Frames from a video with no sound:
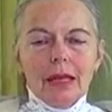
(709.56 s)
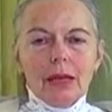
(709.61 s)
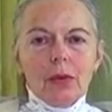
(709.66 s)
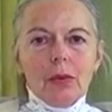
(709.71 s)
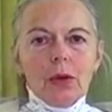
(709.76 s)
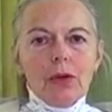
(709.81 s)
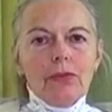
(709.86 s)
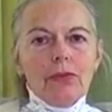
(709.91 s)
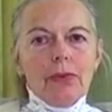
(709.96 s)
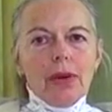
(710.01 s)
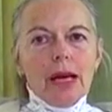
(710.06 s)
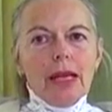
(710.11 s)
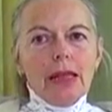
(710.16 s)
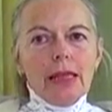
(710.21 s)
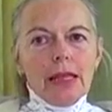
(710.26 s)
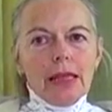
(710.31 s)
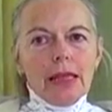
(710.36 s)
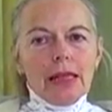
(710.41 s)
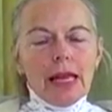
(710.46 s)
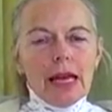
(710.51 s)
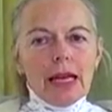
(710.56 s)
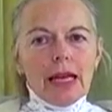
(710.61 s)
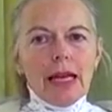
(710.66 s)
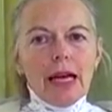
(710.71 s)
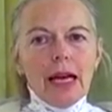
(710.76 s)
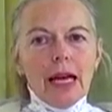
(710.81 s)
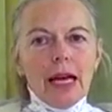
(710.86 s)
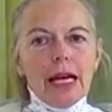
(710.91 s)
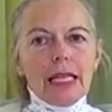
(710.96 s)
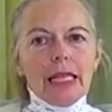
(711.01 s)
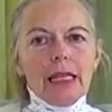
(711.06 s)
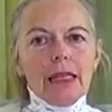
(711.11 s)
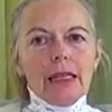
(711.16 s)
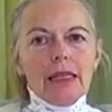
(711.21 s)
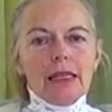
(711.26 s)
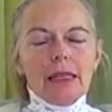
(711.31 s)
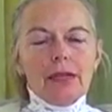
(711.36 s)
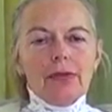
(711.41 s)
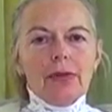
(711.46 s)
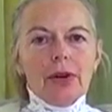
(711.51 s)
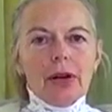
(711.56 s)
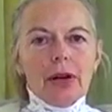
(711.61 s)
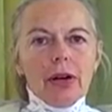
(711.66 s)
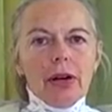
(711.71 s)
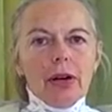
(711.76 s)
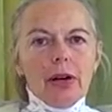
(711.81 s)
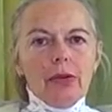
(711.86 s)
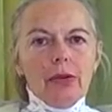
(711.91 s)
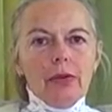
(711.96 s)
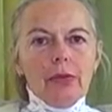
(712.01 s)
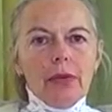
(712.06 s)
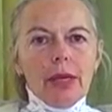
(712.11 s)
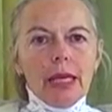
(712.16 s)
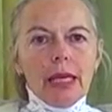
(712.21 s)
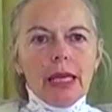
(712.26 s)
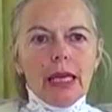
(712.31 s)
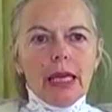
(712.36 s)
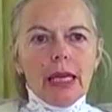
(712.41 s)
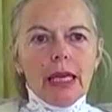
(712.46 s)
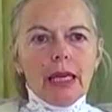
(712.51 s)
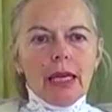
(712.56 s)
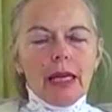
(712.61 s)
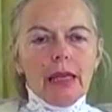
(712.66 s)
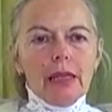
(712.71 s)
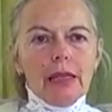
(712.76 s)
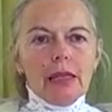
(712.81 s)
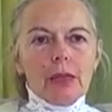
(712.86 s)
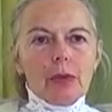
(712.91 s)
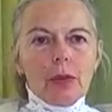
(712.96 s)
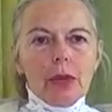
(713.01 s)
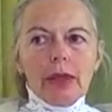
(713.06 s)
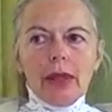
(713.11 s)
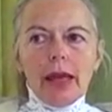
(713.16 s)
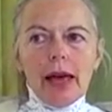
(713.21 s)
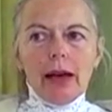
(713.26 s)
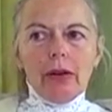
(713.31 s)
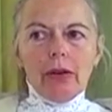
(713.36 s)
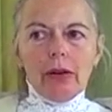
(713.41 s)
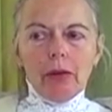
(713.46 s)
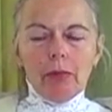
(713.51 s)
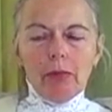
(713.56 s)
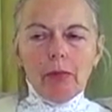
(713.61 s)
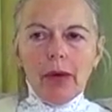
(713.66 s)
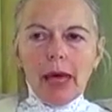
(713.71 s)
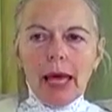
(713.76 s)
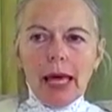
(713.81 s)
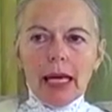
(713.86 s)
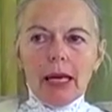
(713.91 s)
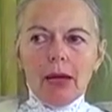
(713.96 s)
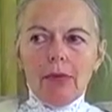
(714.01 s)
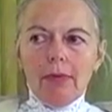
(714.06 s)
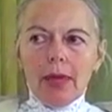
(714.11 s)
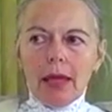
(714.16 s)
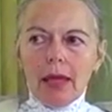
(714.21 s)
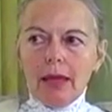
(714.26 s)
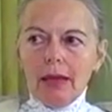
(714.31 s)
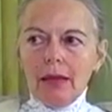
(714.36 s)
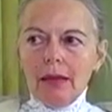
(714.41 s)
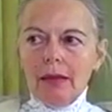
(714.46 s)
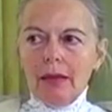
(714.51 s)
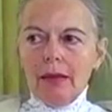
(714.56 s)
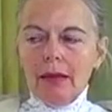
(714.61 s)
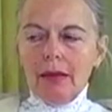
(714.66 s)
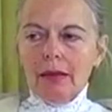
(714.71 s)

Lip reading: And we find that that kindness of our own being is without impediment.